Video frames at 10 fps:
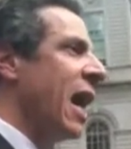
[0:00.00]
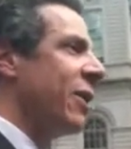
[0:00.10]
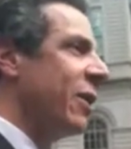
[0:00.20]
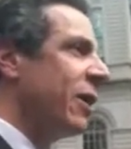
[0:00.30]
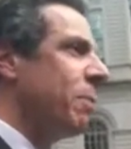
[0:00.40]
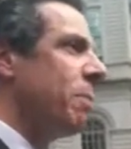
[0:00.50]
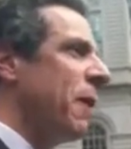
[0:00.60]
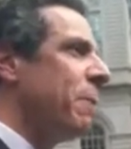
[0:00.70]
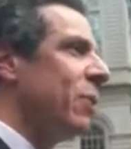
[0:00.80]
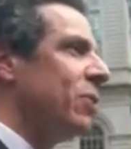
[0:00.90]
I think
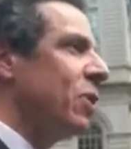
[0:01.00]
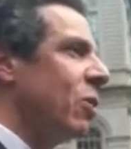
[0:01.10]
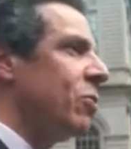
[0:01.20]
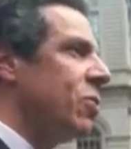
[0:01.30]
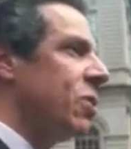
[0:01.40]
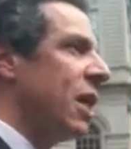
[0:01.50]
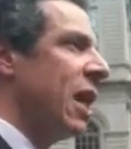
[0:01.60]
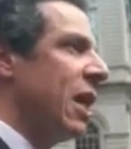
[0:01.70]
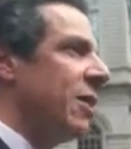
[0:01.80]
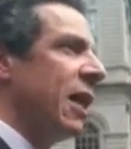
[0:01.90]
people don't
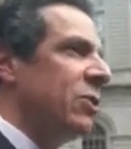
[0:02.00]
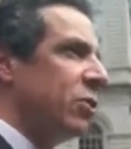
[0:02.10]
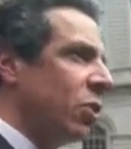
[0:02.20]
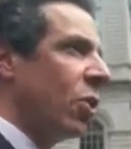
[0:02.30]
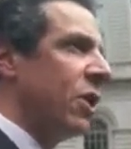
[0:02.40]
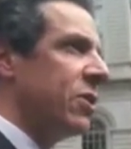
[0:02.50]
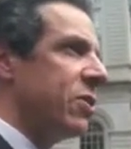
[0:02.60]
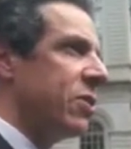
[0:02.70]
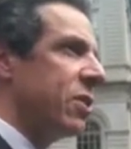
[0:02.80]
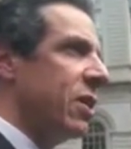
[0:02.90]
say that
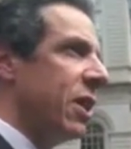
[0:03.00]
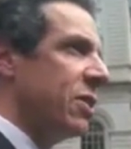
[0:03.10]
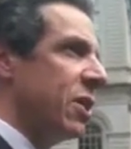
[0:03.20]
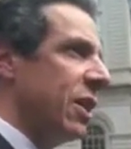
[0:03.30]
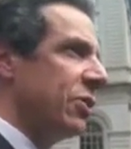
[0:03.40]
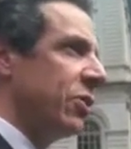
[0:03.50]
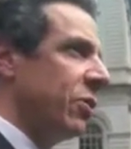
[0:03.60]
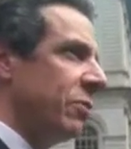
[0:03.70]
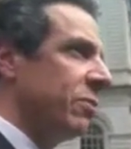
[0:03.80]
choice is an issue